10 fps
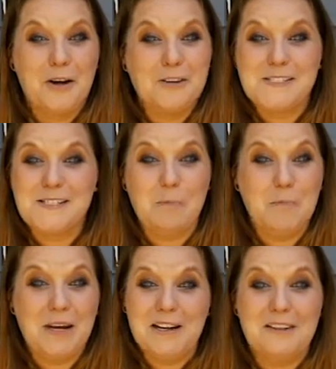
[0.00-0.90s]

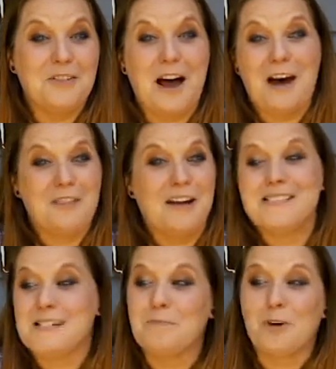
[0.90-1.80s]
somebody to laugh
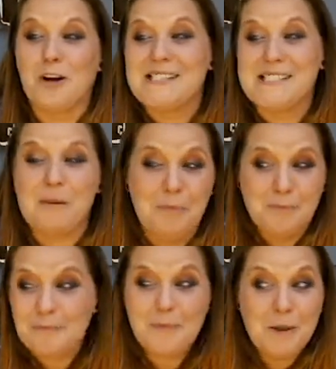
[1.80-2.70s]
at, some crazy
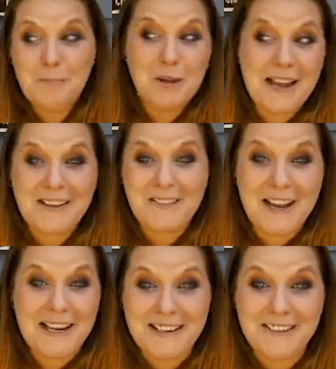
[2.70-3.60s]
plant
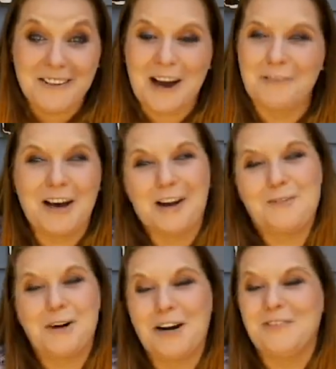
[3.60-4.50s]
lady to laugh
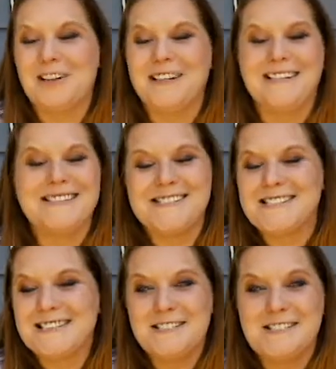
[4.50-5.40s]
at, whatever it is?
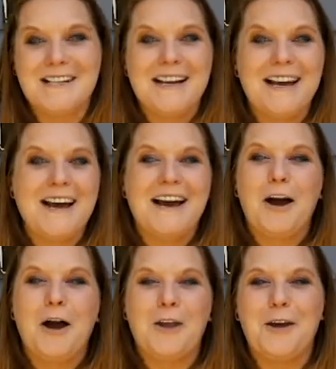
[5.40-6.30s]
It's,
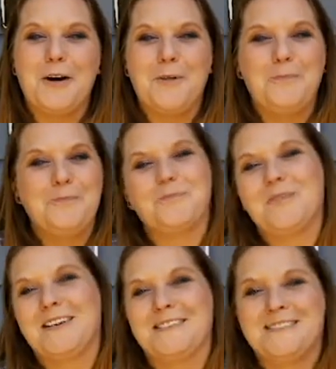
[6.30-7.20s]
you know,
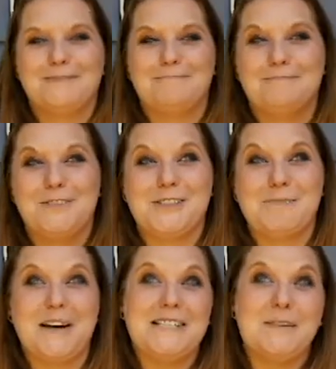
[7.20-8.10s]

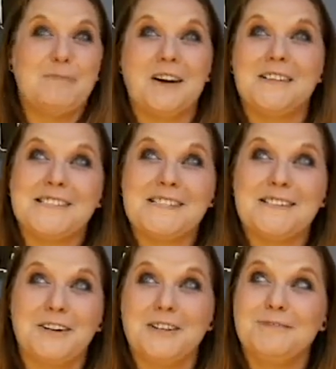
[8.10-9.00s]
just my deep thoughts in
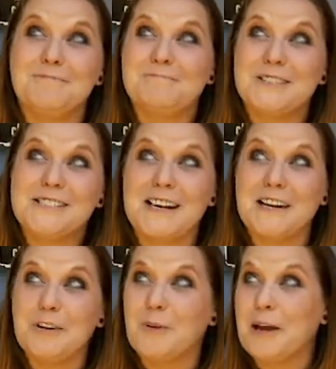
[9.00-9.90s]
the garden, just
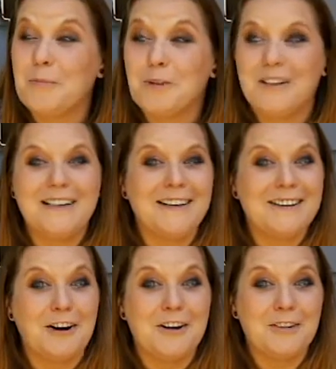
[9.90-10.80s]
kind of rambling. I
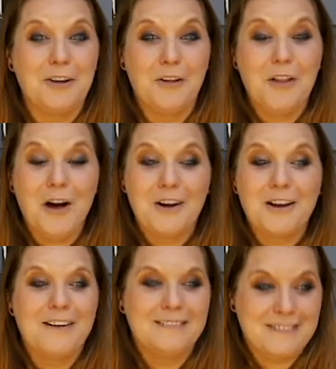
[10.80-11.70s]
got
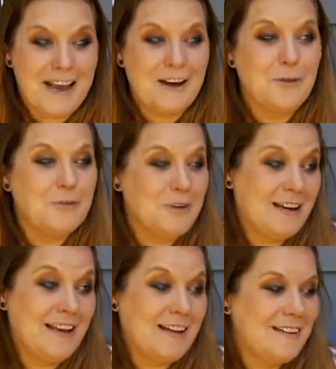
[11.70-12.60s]
along now,
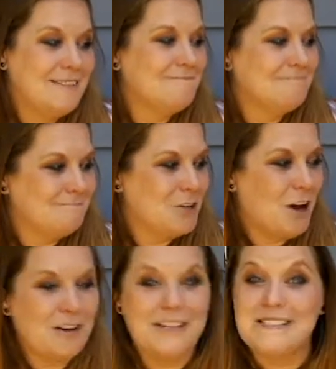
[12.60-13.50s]
again,
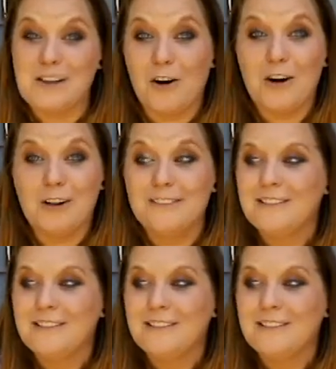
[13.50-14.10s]
talking's hard,